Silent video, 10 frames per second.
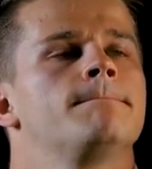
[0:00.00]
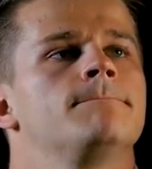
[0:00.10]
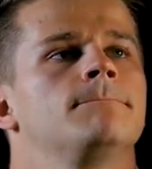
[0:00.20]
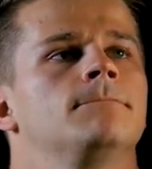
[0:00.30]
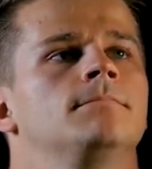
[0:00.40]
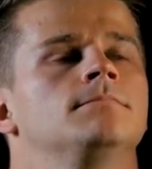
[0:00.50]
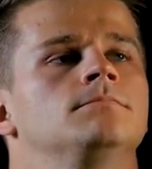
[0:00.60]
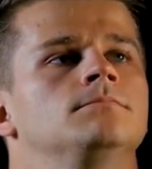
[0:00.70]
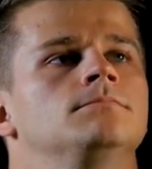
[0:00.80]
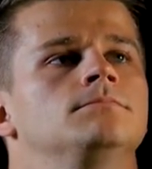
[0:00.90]

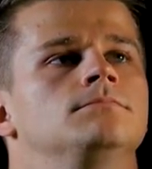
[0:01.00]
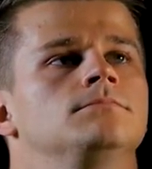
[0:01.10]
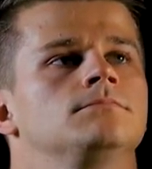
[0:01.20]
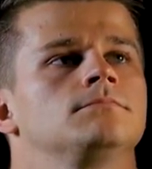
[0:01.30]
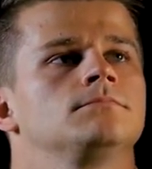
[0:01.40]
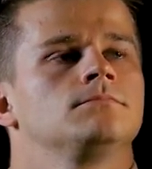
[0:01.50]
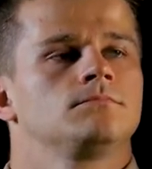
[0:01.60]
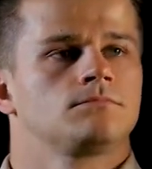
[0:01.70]
[no speech]